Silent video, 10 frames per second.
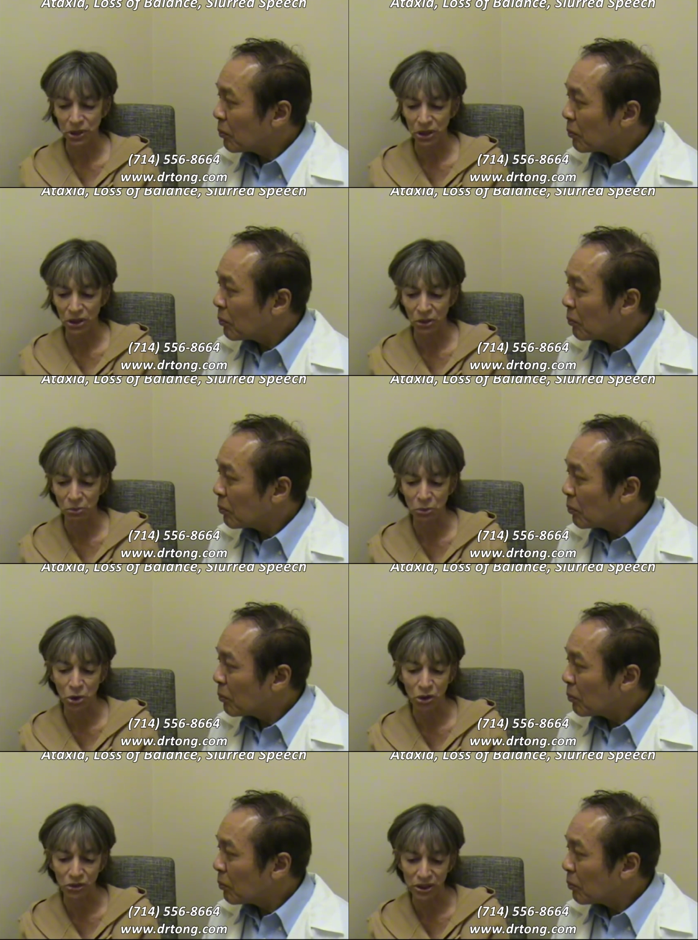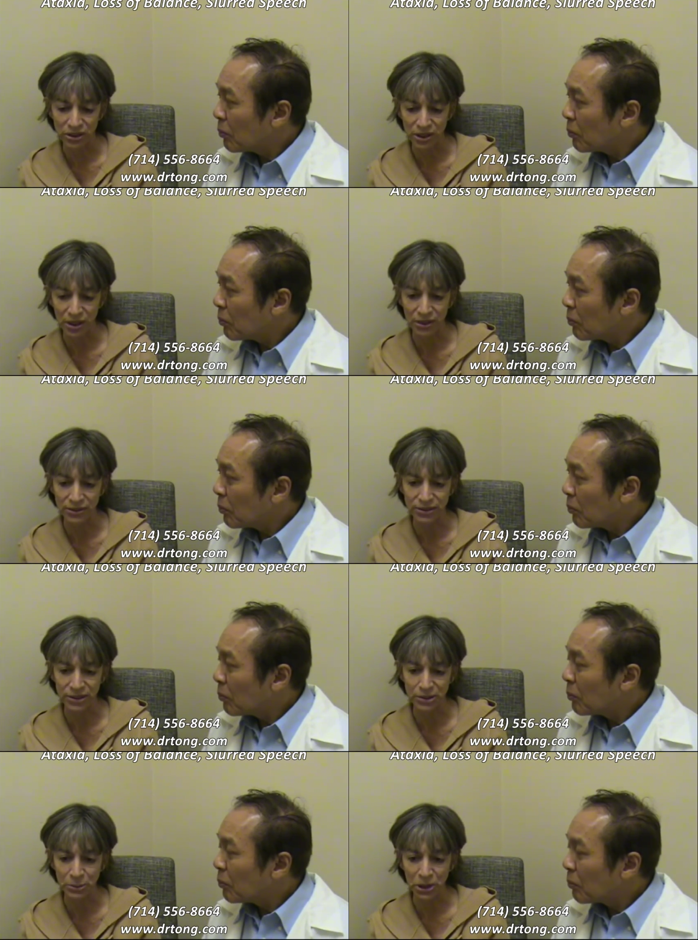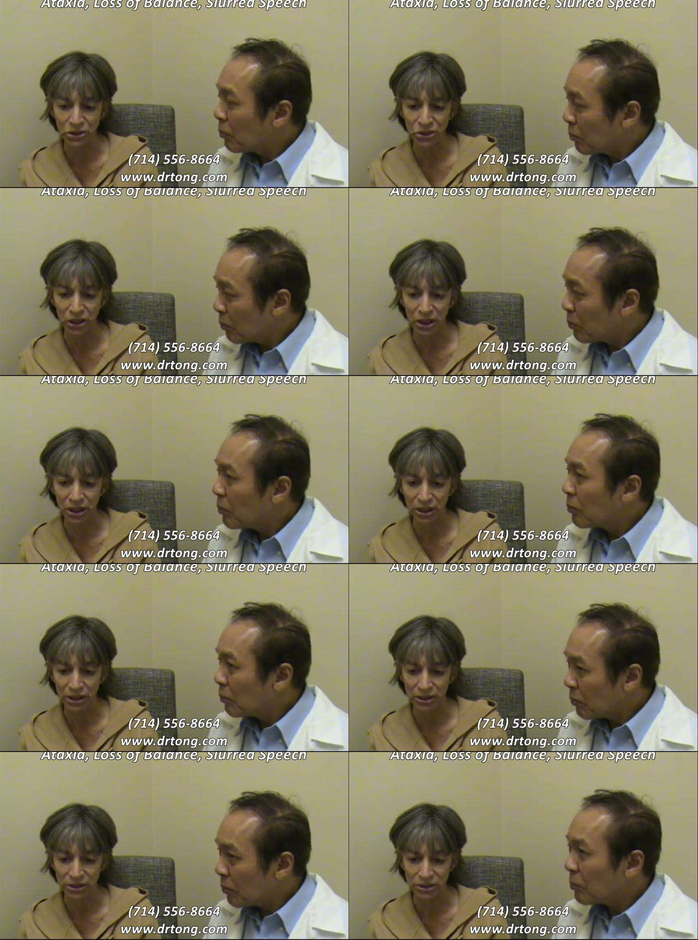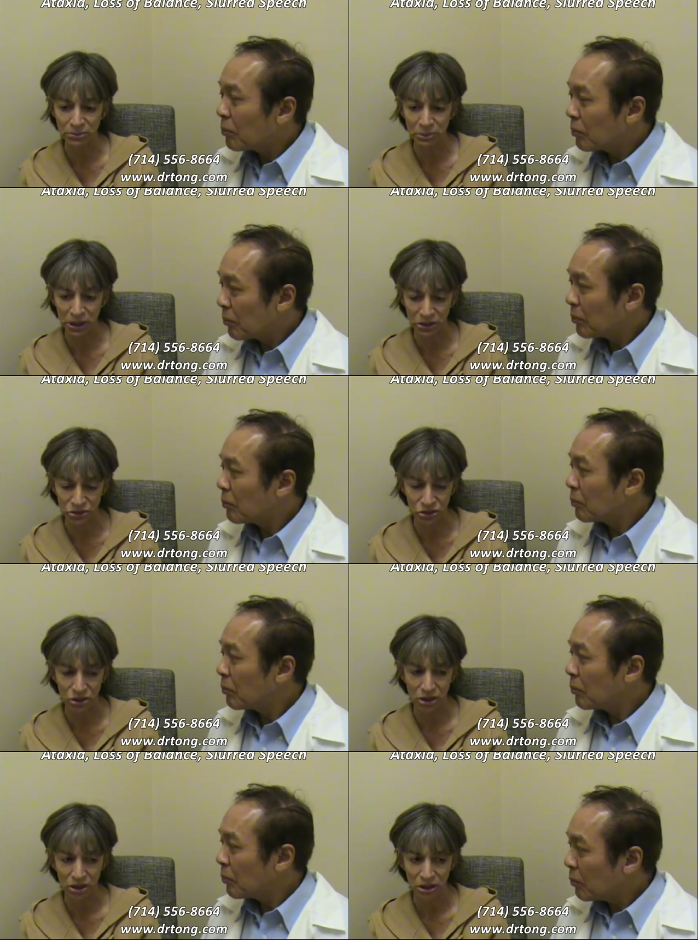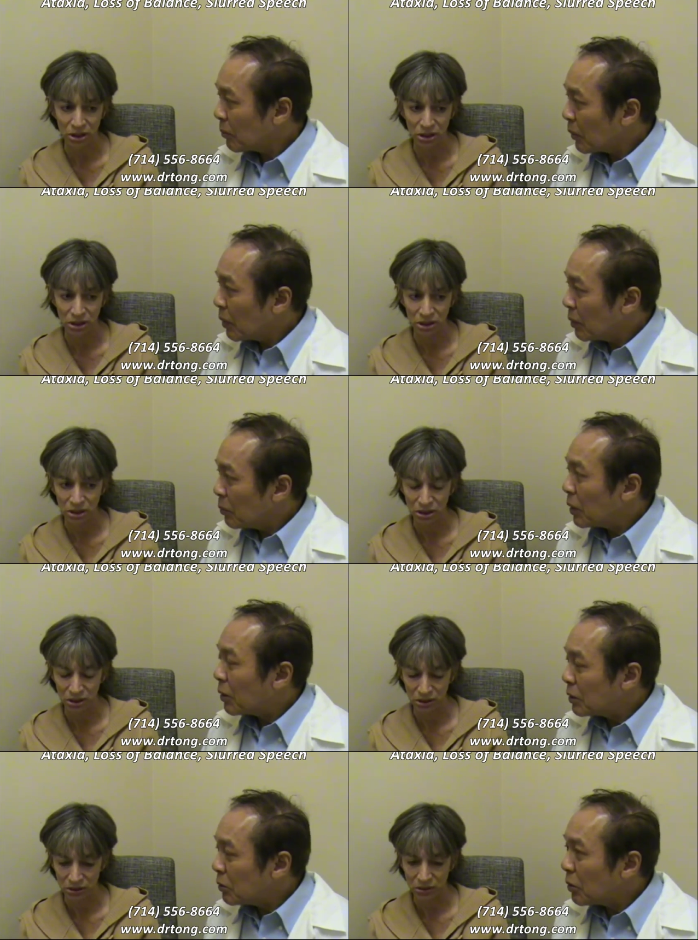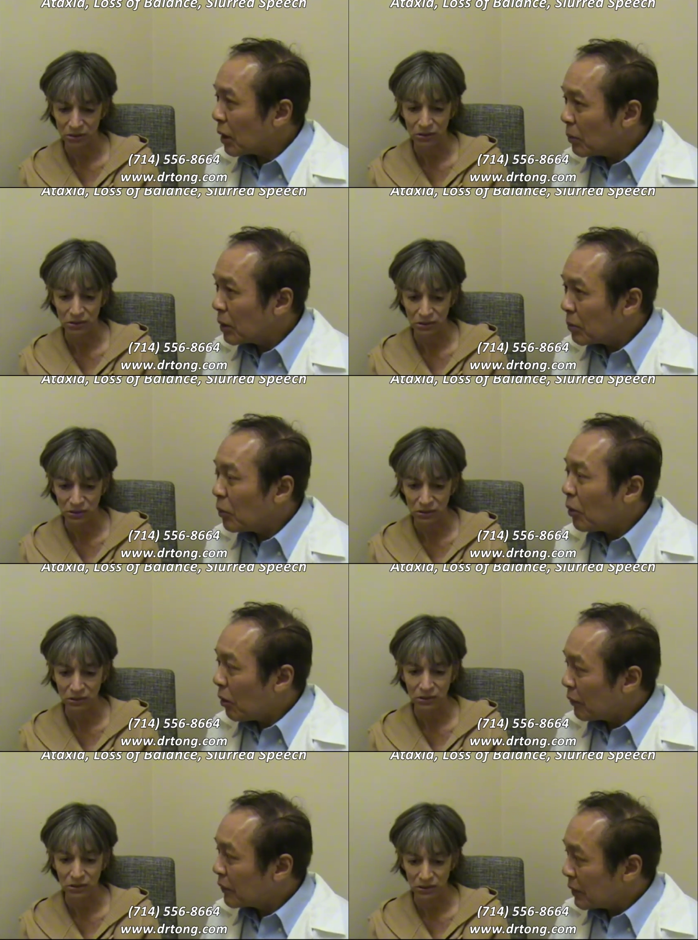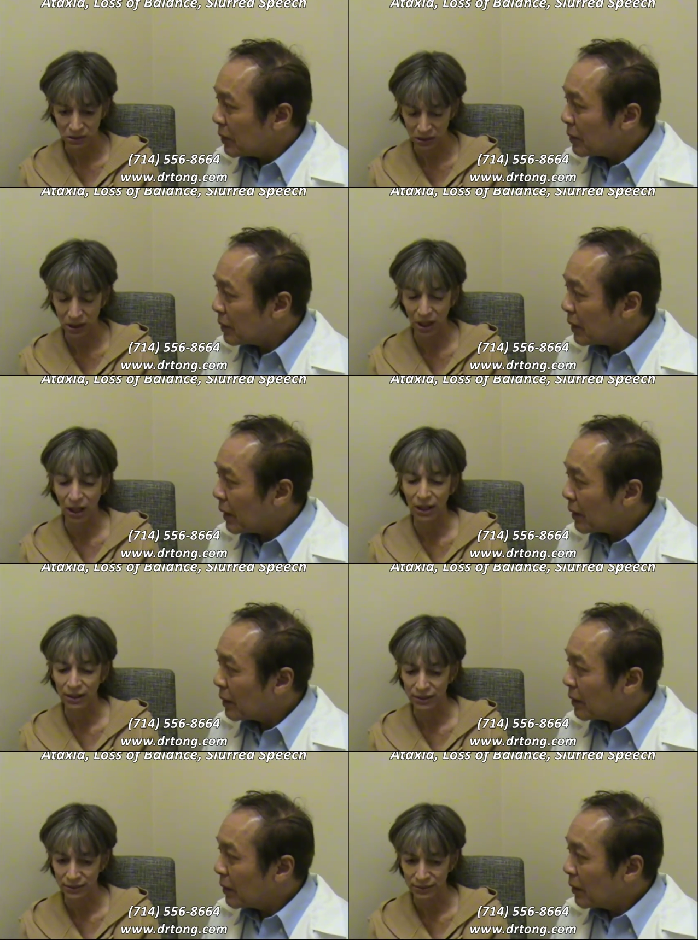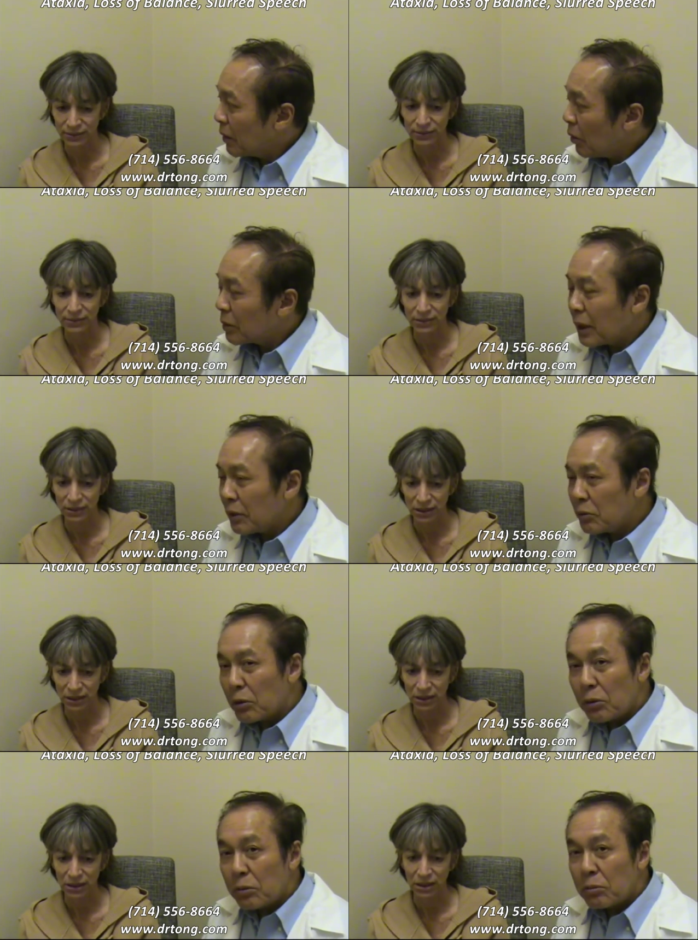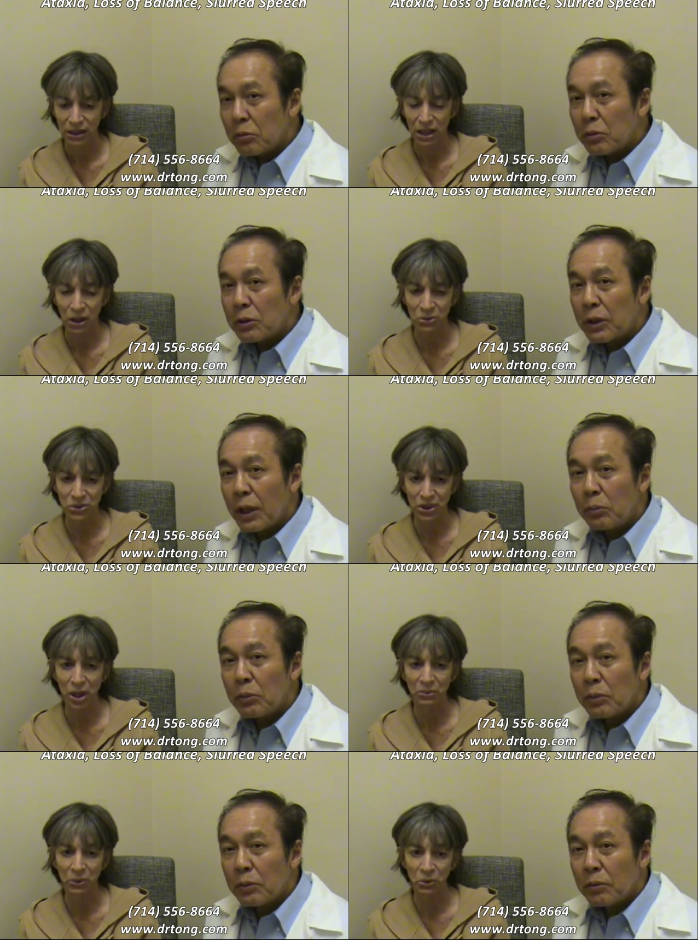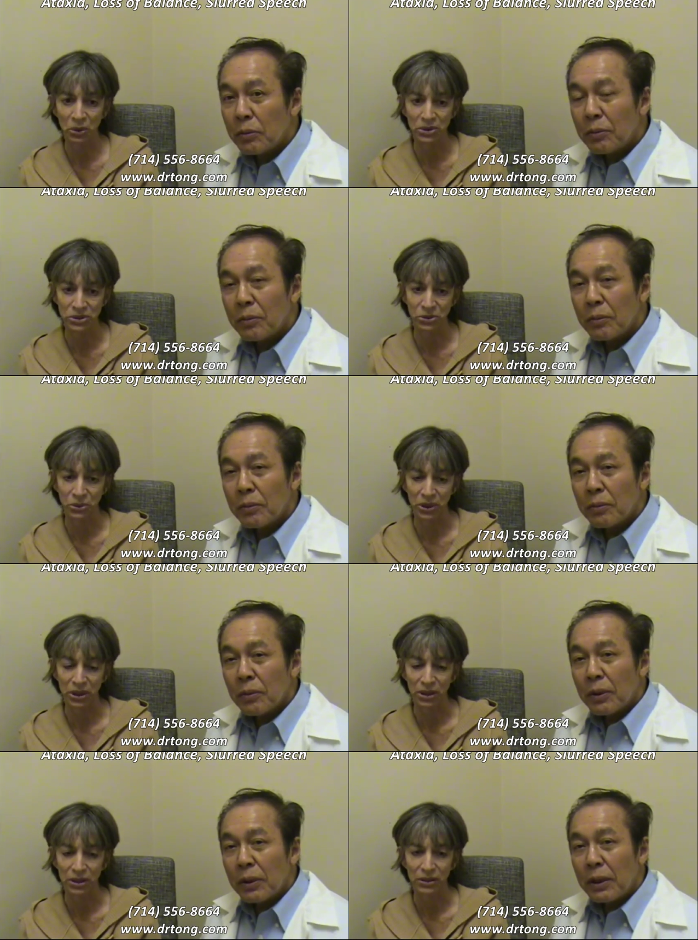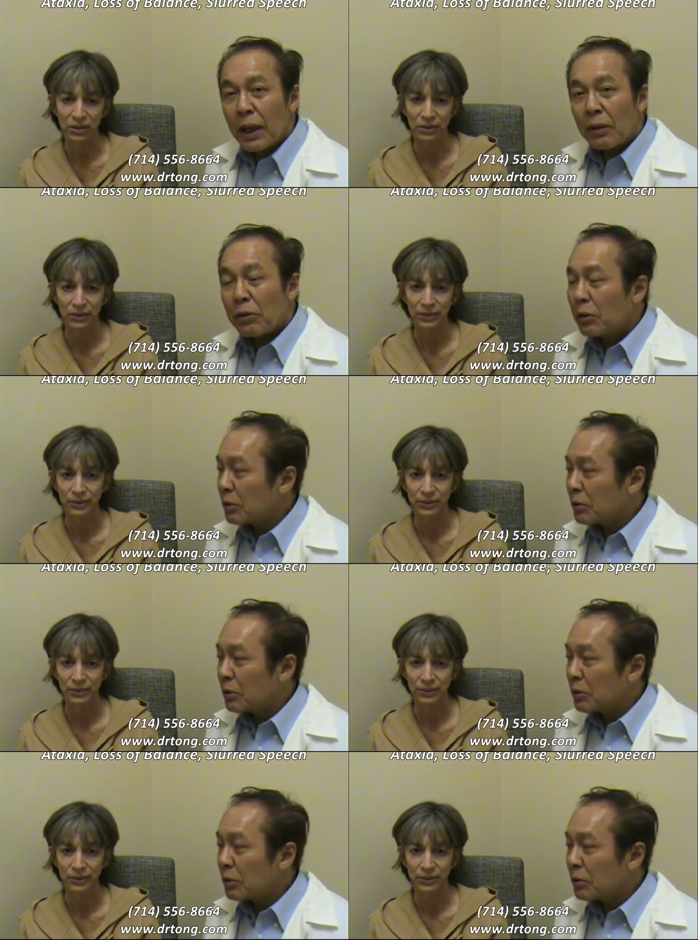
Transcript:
Speaker 1: you know, more results, especially in the speech.
Speaker 2: Because you were coming more often.
Speaker 1: Yeah.
Speaker 2: Okay, I
Speaker 1: was coming once a week.
Speaker 2: Yeah, we're